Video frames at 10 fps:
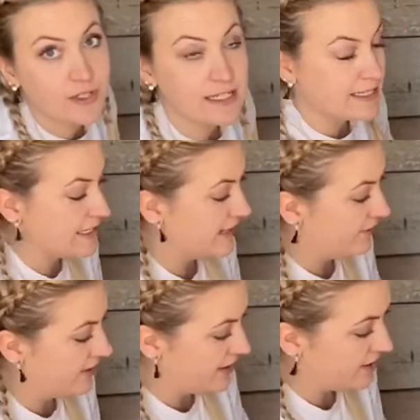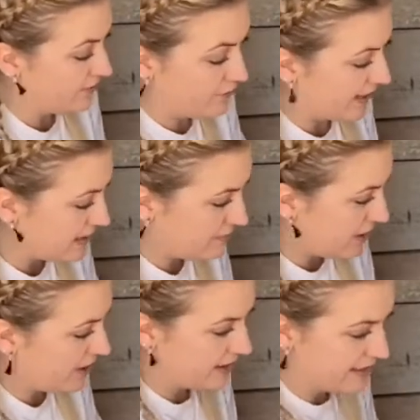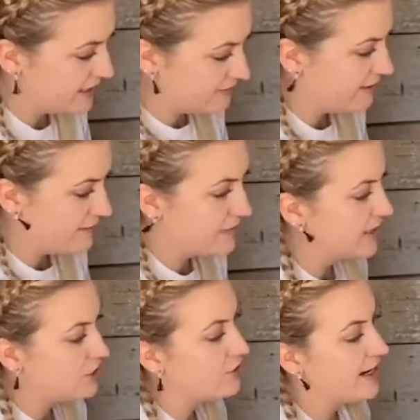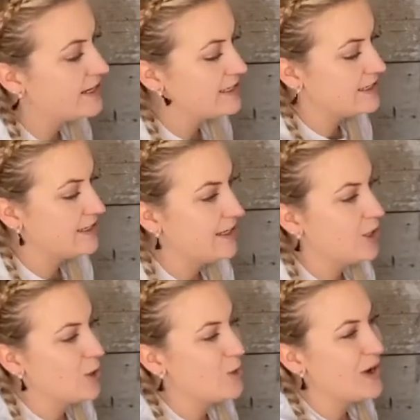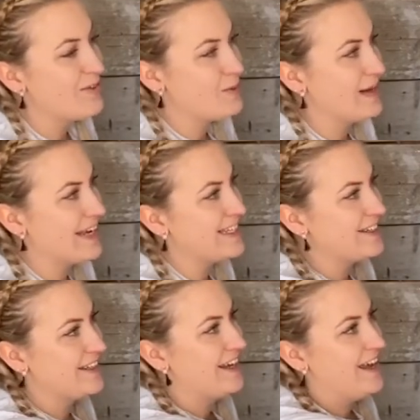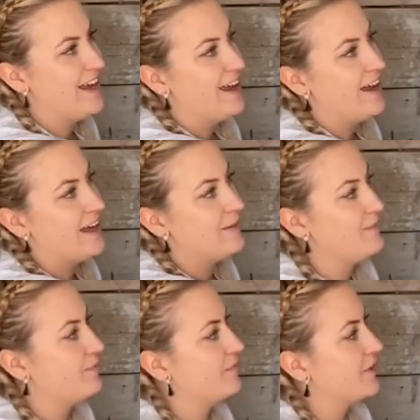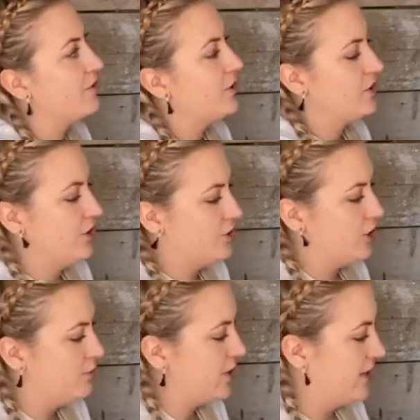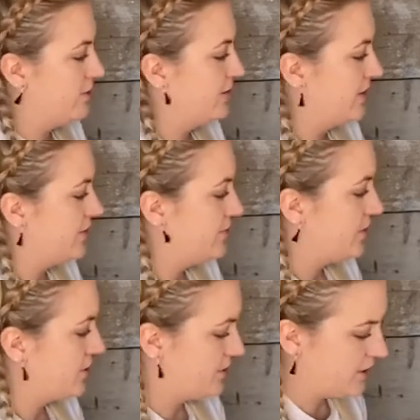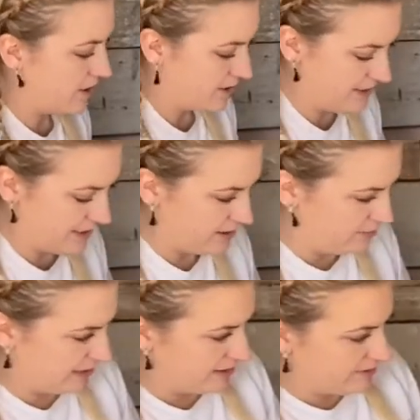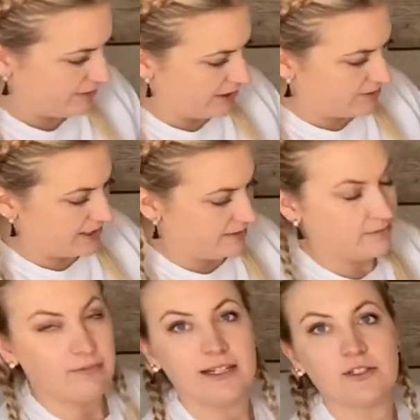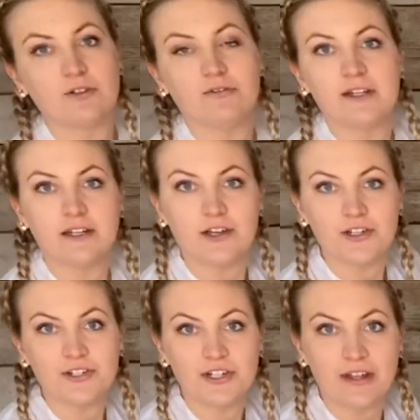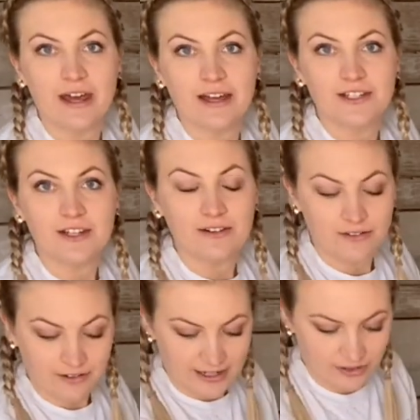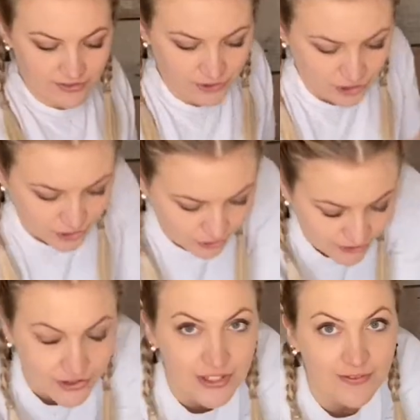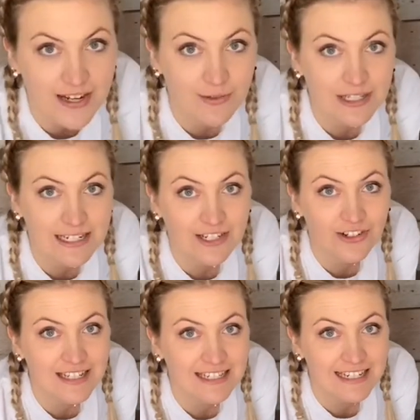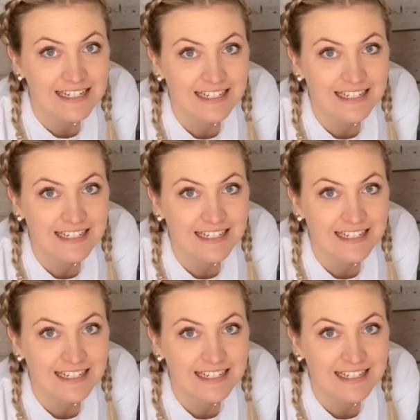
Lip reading: Interiors on Facebook, Instagram, Pinterest, all over the place. I've got a YouTube channel which I've just started. I'll be uploading these sort of videos onto there, so you'll get lots of tutorials if anyone's interested.